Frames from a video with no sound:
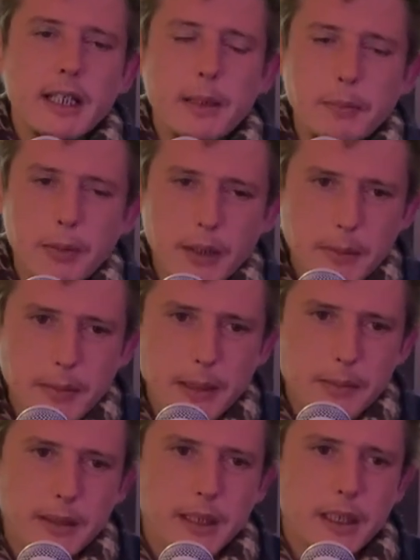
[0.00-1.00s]
They're putting
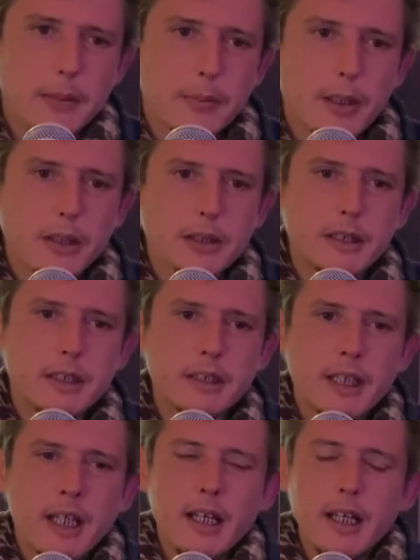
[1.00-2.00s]
people into
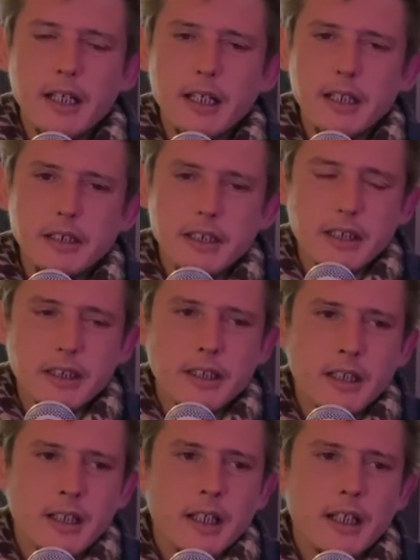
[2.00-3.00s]
boxes, and it's
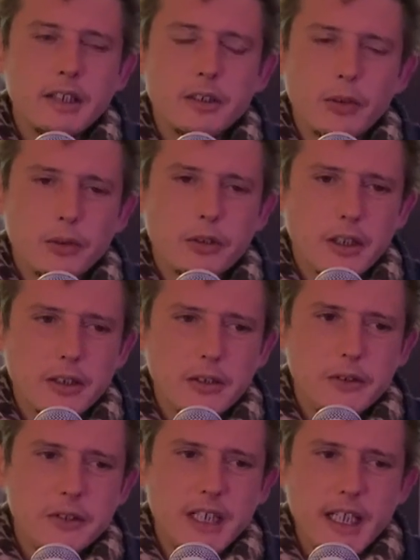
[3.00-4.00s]
just it's also
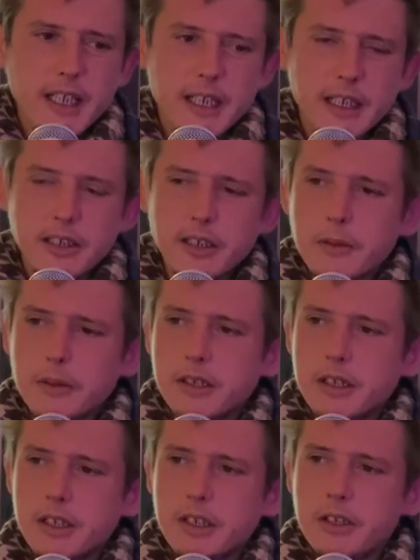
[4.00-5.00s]
eugenics. You know,
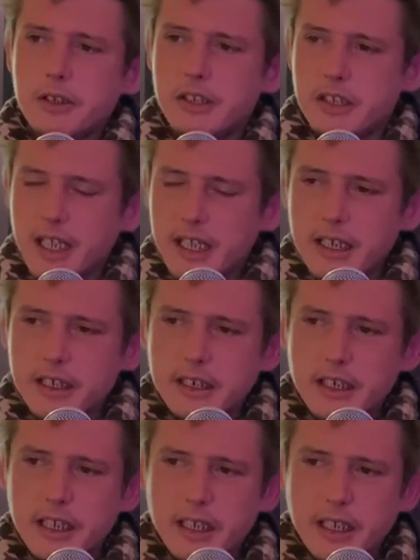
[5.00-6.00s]
it's just
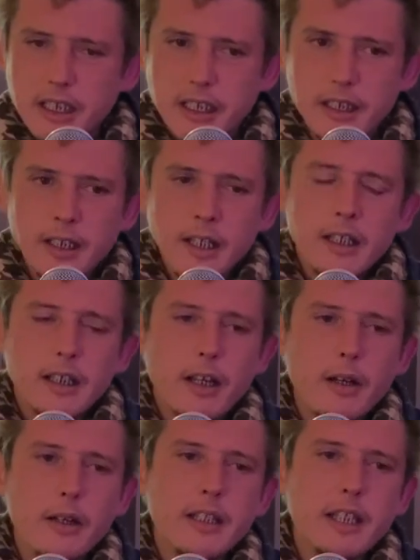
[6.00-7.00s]
eugenics thinking.
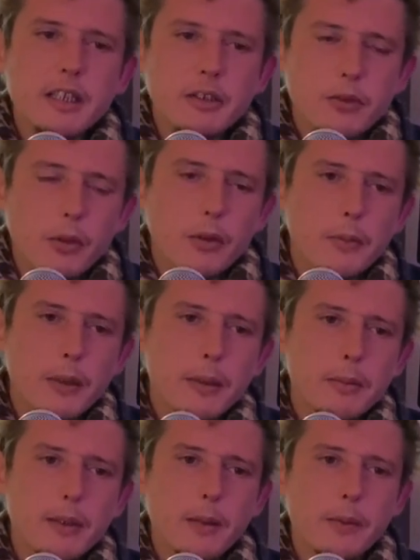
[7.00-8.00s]
You know, and these are all the
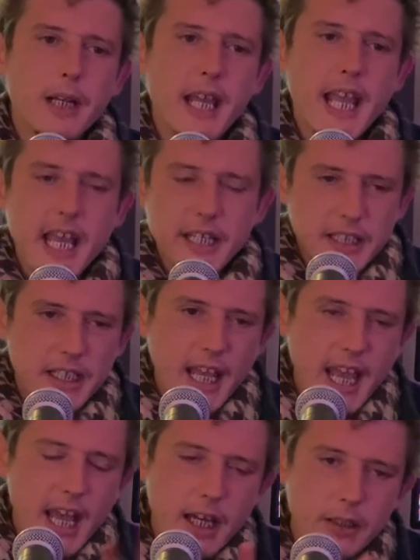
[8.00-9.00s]
people they want to
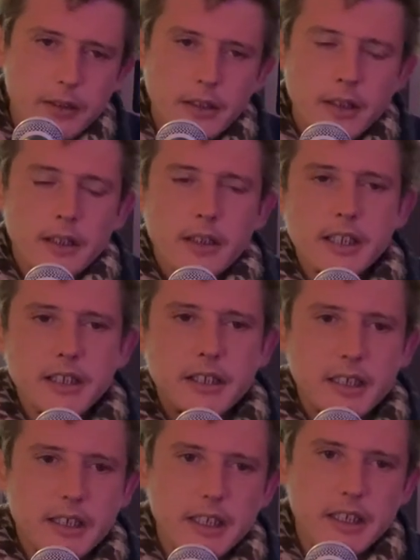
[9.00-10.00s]
edit out
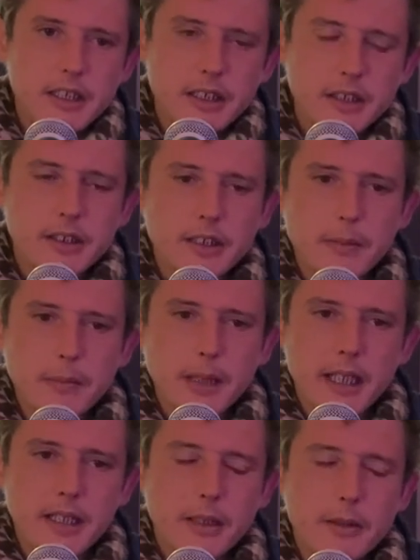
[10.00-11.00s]
these conditions and
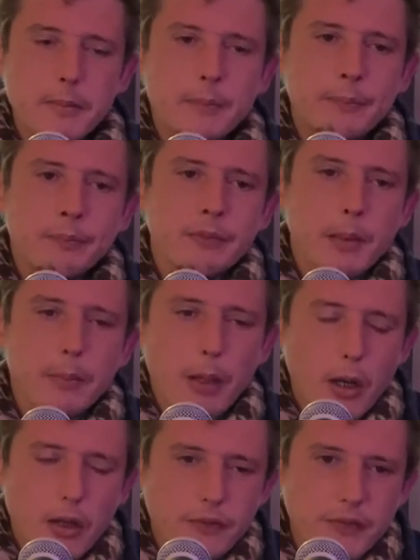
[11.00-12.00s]
make them
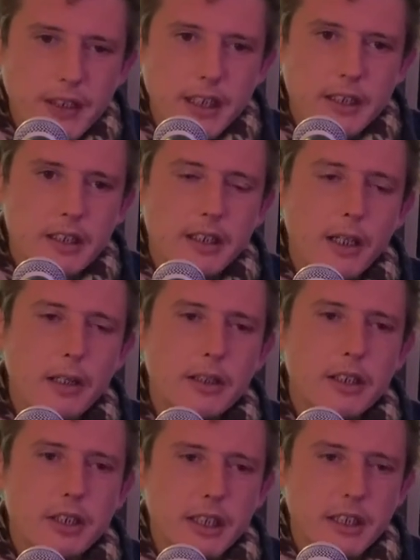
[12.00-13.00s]
perfect. You know,
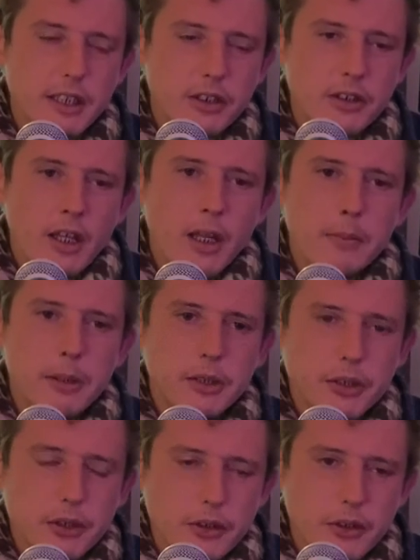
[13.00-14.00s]
in this
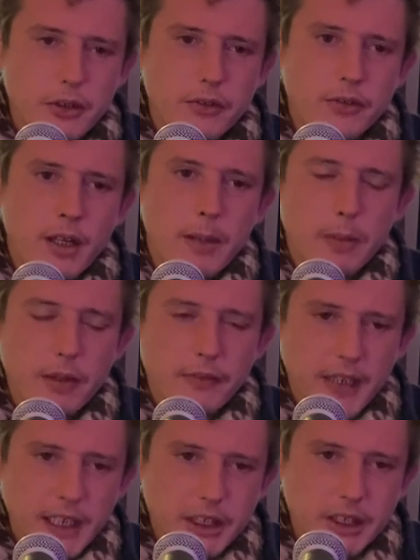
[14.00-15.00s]
pursuit of
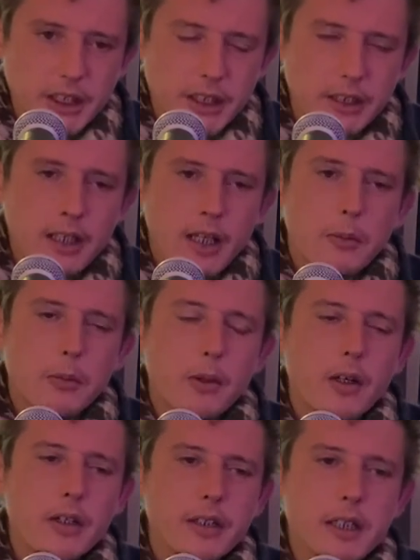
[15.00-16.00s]
perfection.
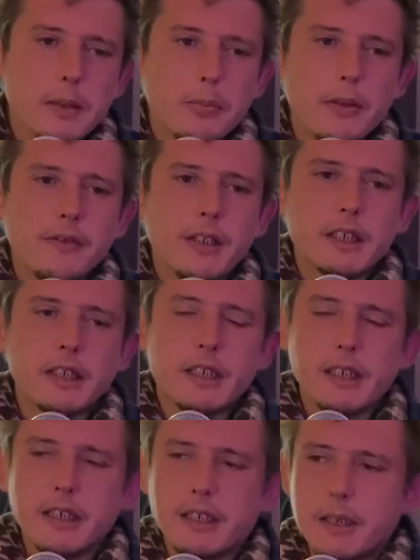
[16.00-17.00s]
Well, I think
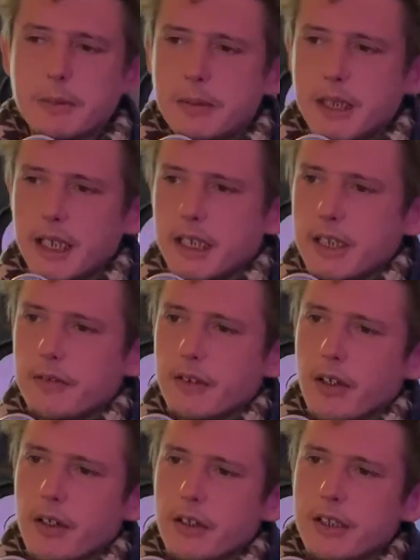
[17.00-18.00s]
perfection is subjective,
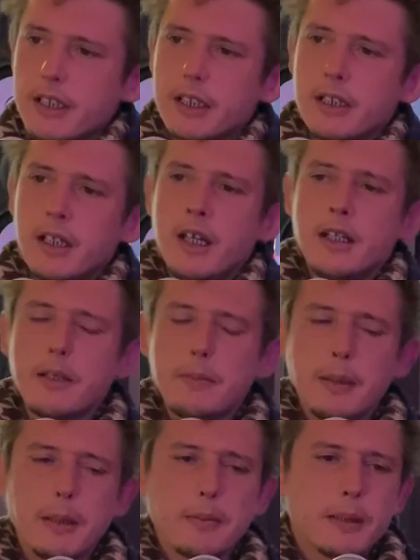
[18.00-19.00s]
and I think
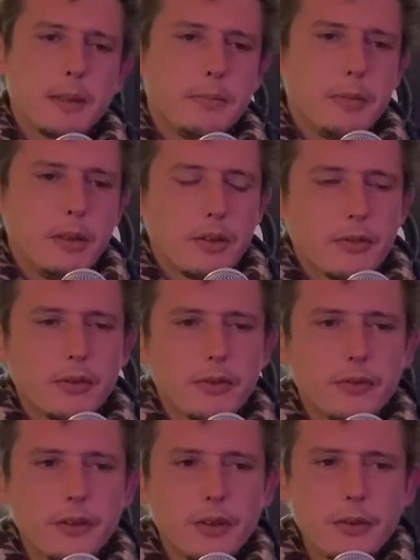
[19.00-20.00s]
that people are
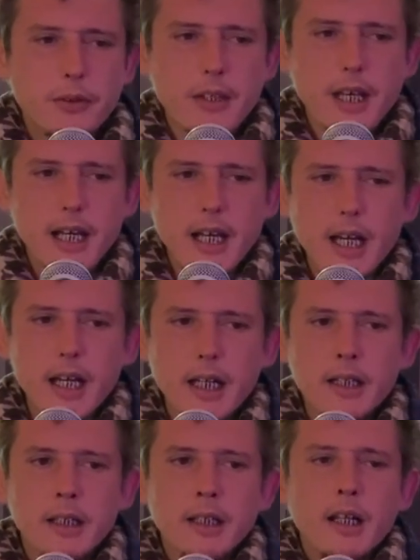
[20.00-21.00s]
beautiful for who they
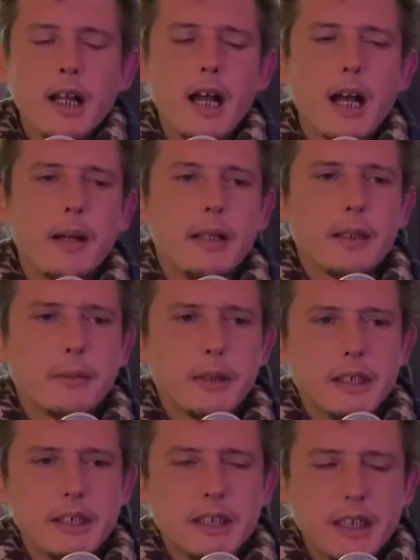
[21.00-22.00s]
are, uh, and that
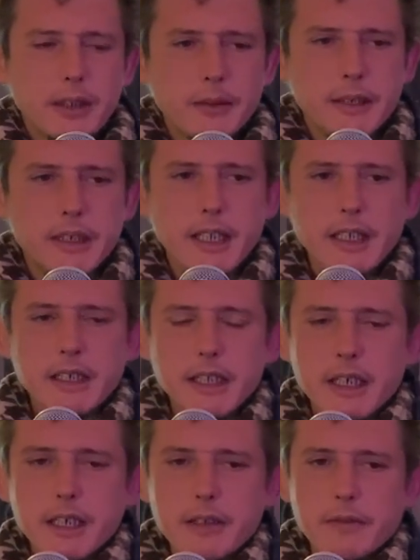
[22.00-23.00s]
we should cherish
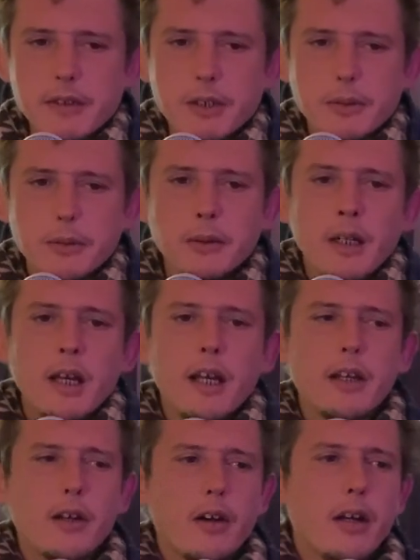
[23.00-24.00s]
each individual.
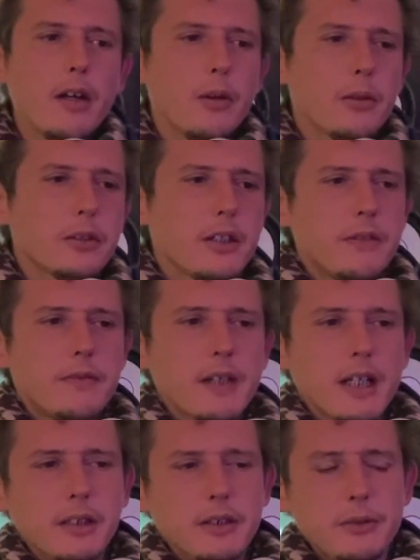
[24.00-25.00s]
And I also
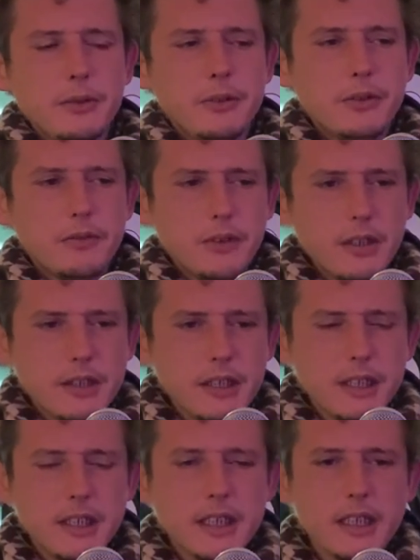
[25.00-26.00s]
value
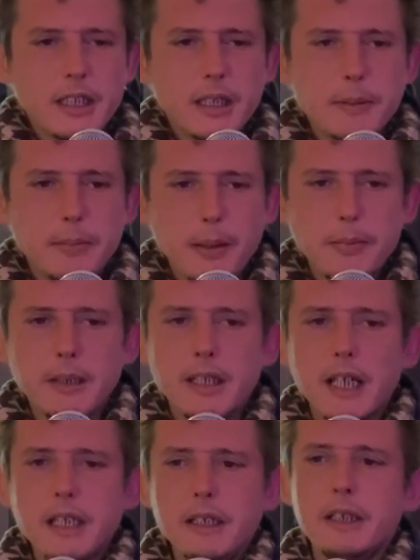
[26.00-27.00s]
diversity in the
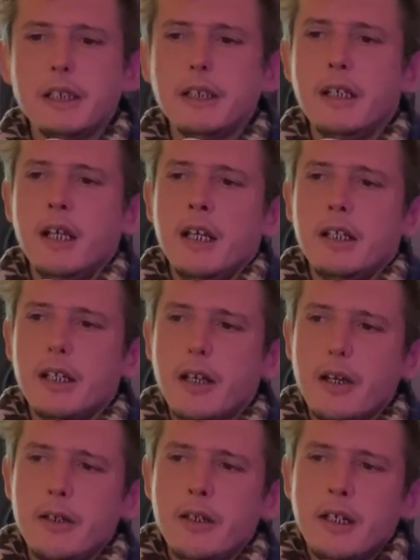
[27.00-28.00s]
population. You
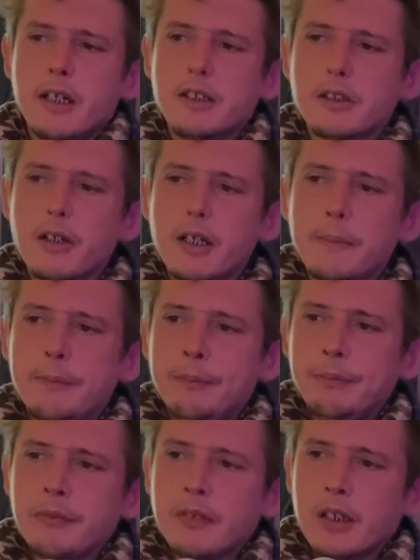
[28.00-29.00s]
know, it's like
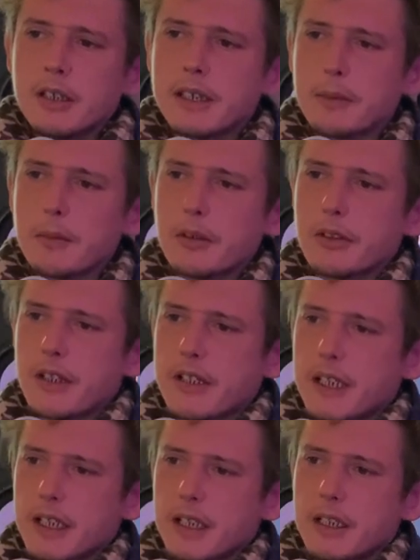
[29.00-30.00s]
sometimes I
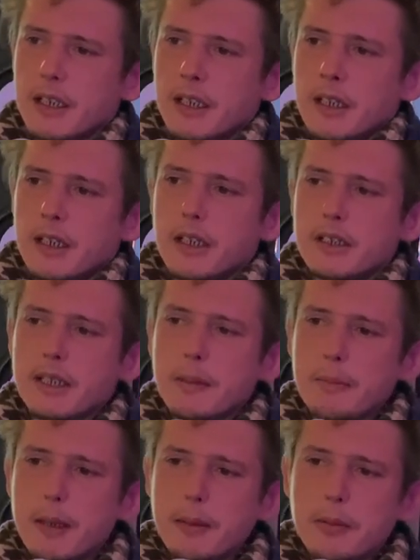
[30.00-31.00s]
think you know,
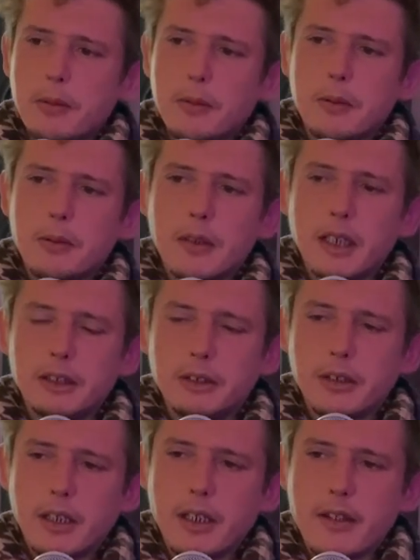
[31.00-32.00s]
some people are,
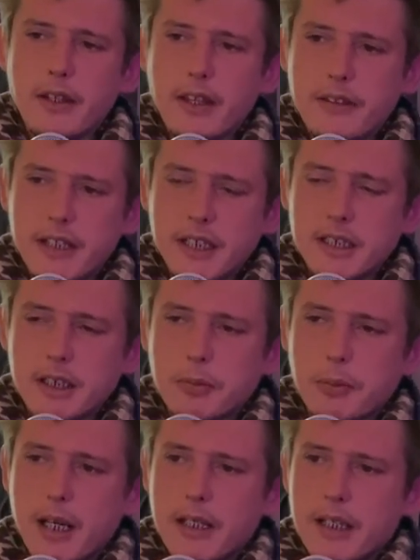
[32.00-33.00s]
uh, they think
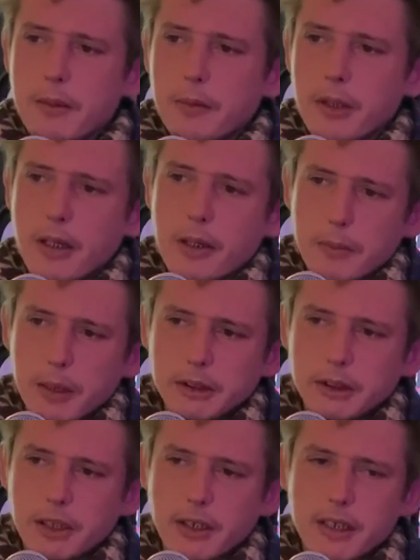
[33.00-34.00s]
this way. They want to
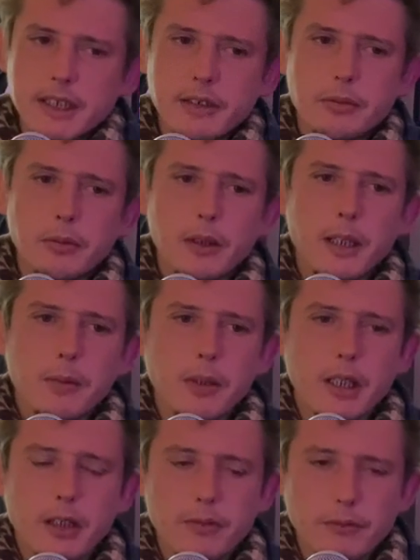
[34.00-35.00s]
homogenize everyone. They
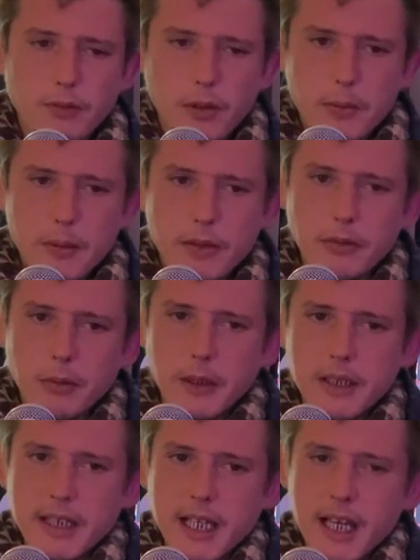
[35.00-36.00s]
want to conform
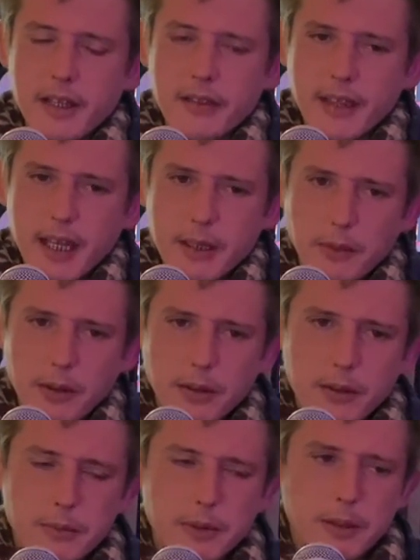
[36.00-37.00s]
everyone to how they
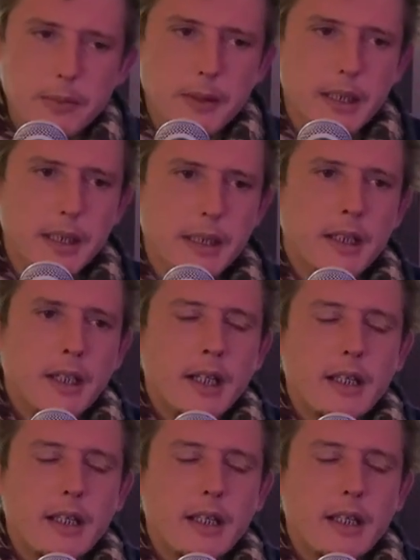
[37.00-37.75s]
want them to be.